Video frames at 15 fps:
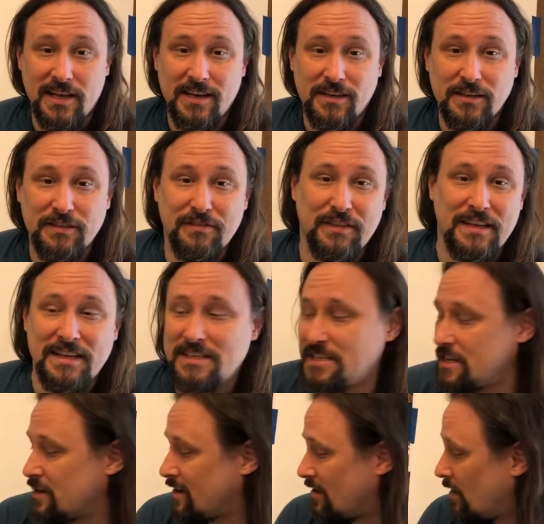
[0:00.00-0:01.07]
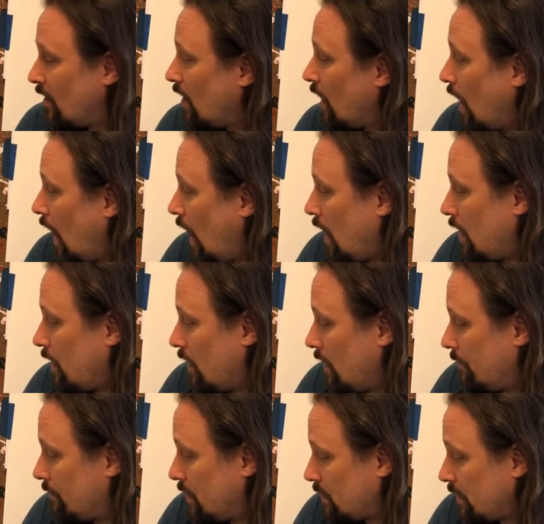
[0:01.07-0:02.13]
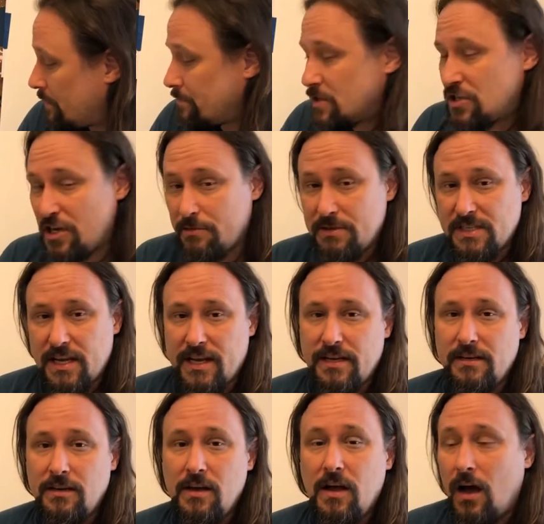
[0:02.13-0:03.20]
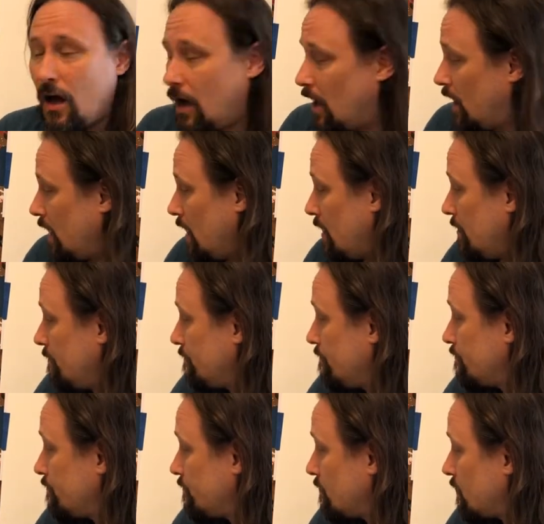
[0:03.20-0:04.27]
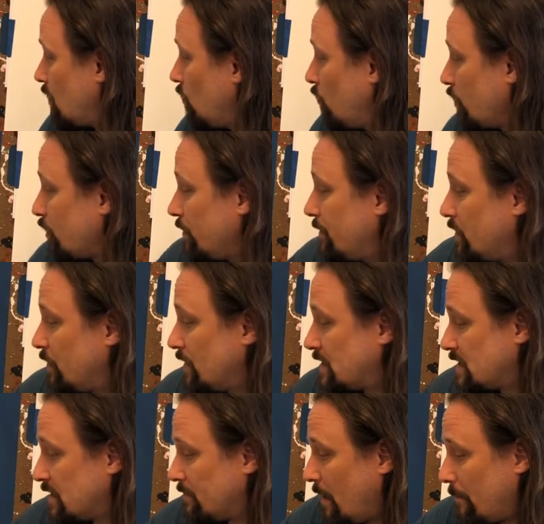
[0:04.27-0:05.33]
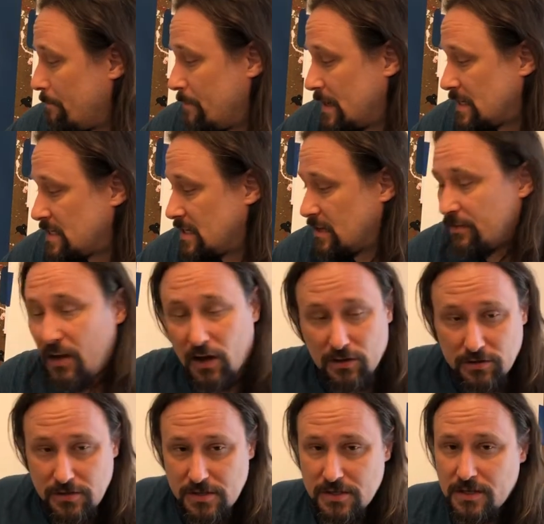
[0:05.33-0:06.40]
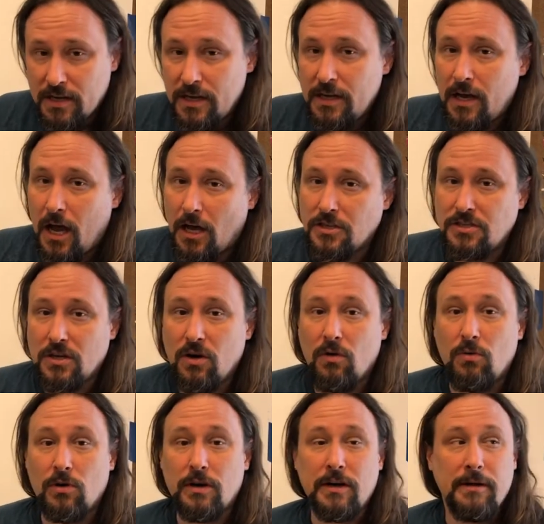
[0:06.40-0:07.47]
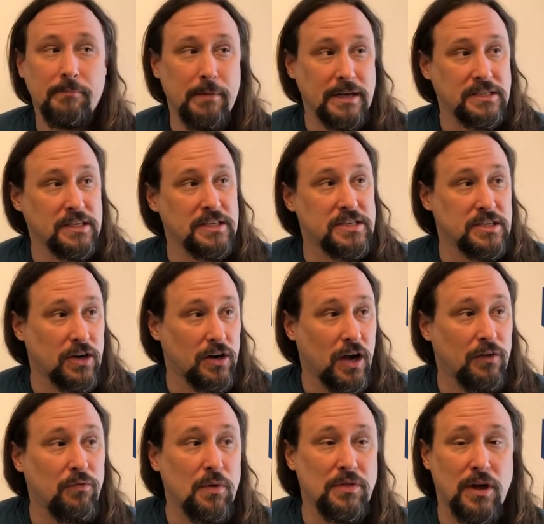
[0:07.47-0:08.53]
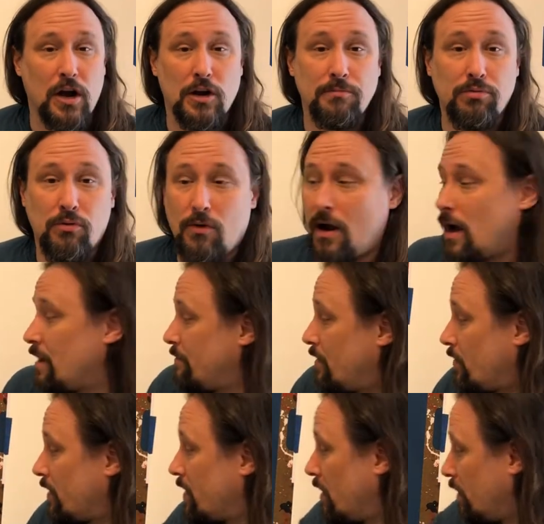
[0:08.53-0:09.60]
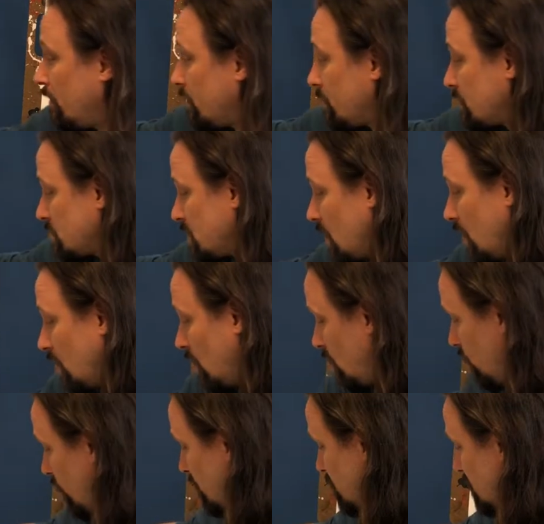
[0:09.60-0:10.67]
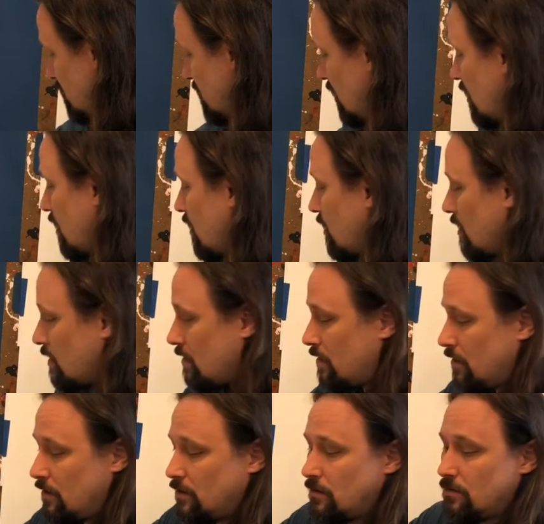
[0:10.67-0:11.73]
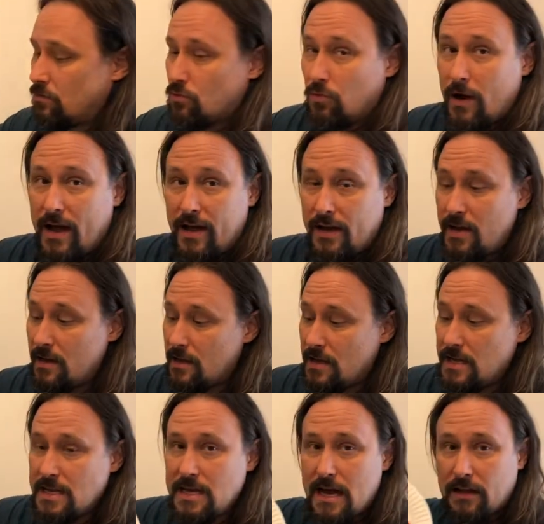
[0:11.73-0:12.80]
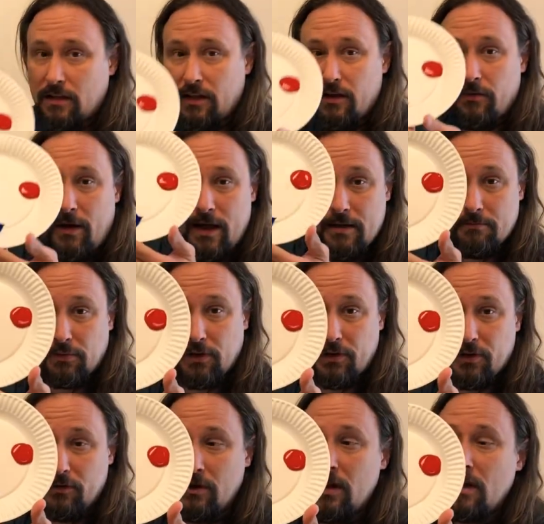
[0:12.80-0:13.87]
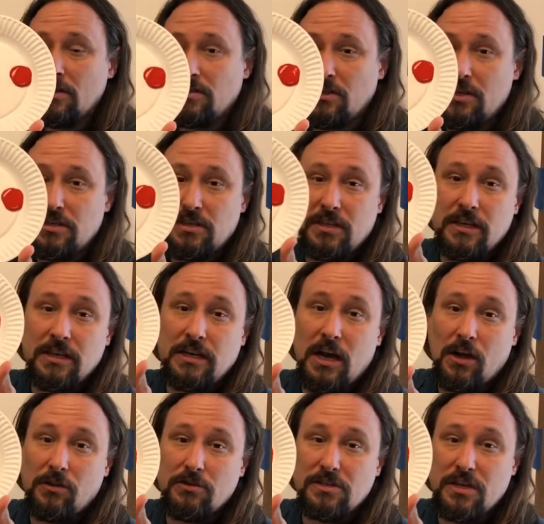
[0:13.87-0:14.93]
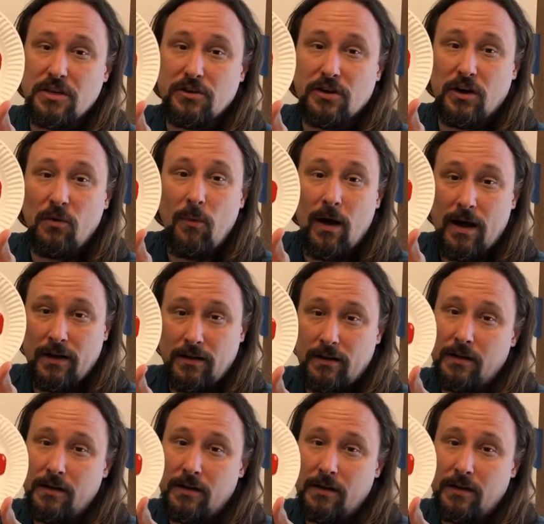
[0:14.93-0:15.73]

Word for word: of things here. Like Ms. Shea was saying, we're going to be doing some mixing of colors. So we're going to basically start off with our primary colors, which is our red, yellow, and blue. So these are the kind of colors that you're going to want